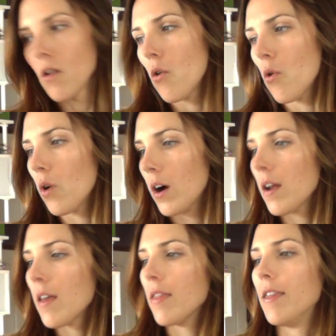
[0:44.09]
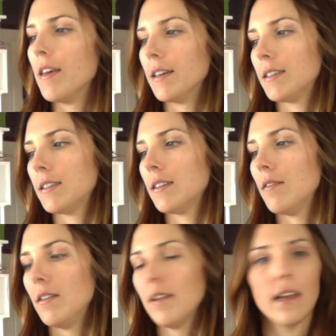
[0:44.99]
or this
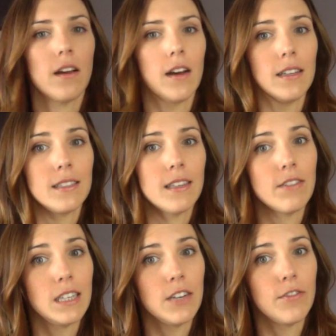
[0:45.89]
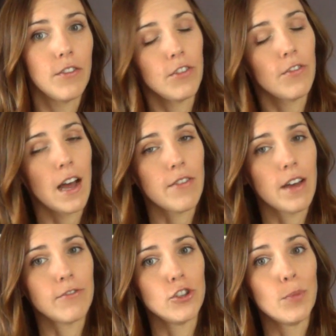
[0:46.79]
Nikon 17 to 55
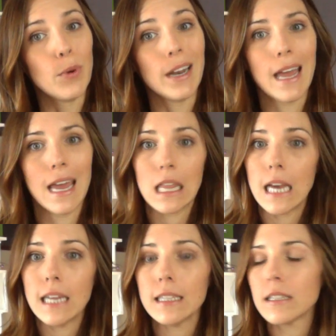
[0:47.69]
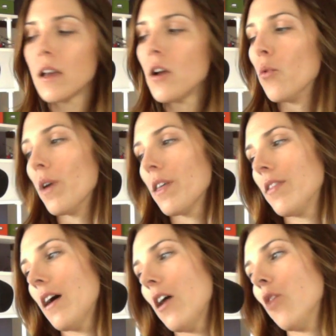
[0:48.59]
f2.8 lens with
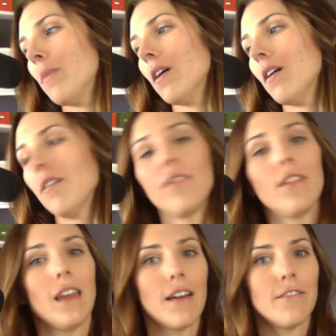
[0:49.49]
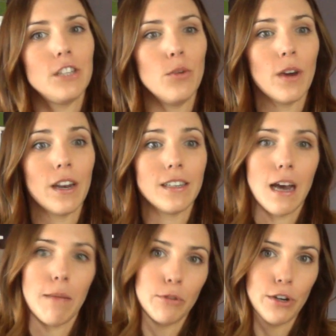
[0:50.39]
the help of the FT1
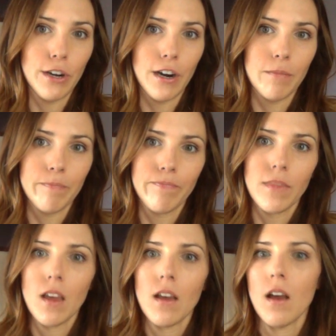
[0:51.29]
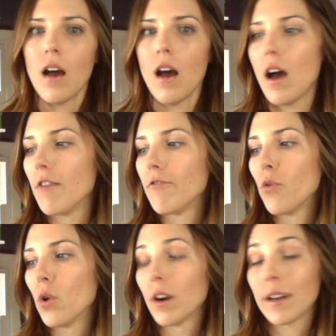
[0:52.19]
adapter here. Uh,
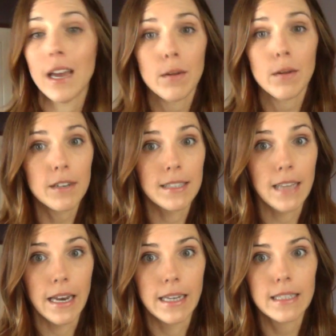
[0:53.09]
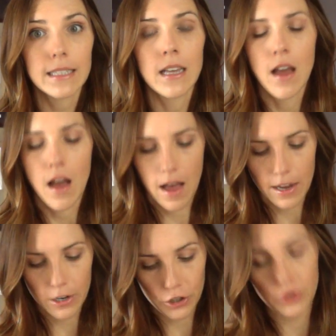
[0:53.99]
for camera settings, I
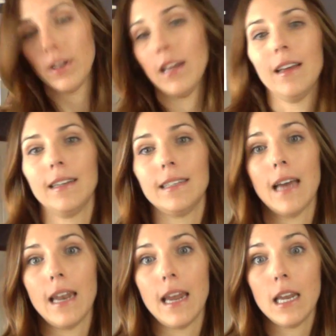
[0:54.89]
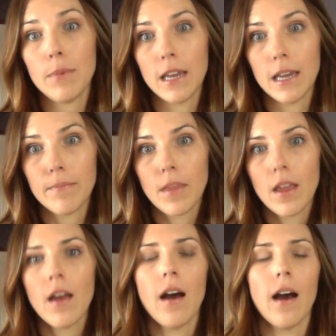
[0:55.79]
shoot in 1080p.
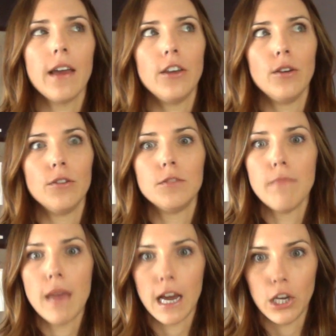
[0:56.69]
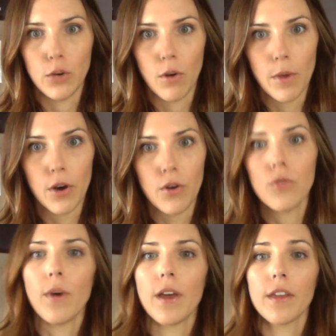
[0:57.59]
I use manual mode
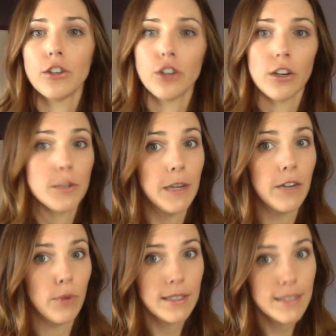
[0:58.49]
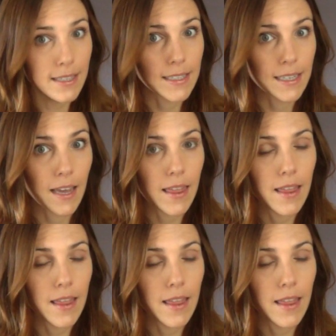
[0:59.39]
with a shutter speed of 160th